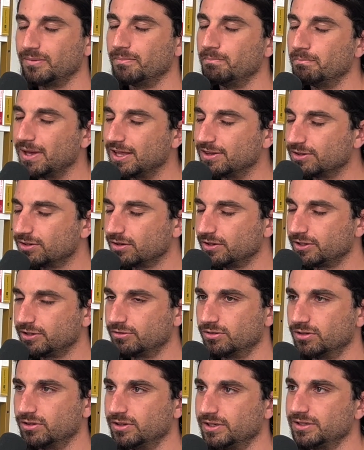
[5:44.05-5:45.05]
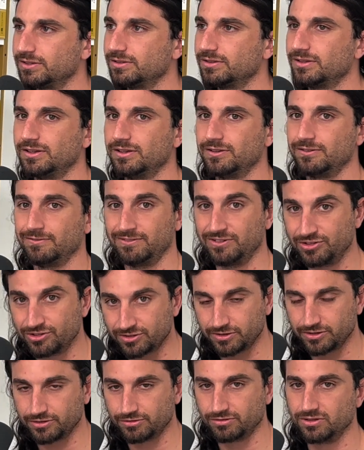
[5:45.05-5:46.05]
Mentally grueling,
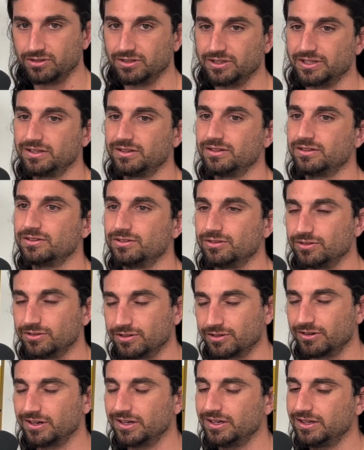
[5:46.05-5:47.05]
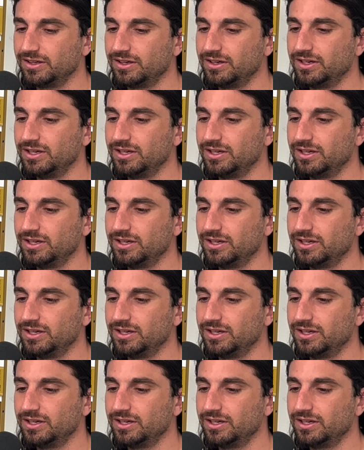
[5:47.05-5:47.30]
physically grueling to a degree.